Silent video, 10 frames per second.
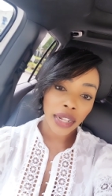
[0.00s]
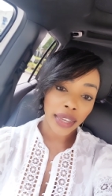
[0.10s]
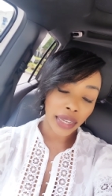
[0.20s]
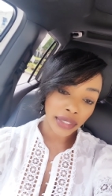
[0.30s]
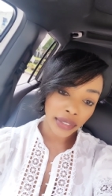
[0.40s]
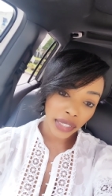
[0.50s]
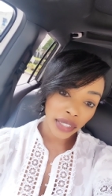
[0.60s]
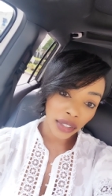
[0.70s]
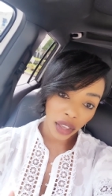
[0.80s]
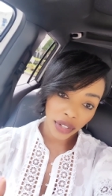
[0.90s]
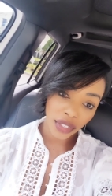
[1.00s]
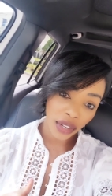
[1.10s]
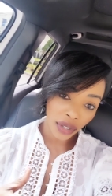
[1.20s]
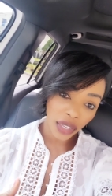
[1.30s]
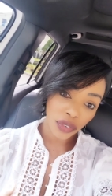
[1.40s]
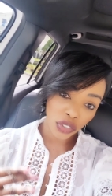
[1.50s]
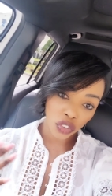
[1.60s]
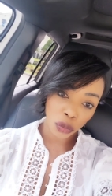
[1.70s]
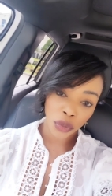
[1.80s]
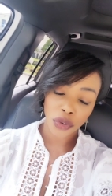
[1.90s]
Like I said, God did not give us a
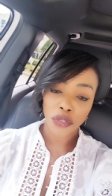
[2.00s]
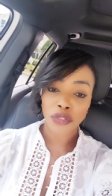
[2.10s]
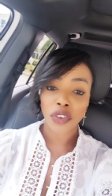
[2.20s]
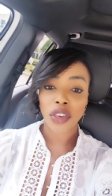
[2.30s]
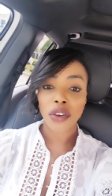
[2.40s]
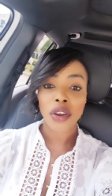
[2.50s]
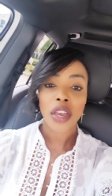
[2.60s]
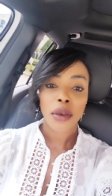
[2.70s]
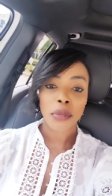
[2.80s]
spirit of fear,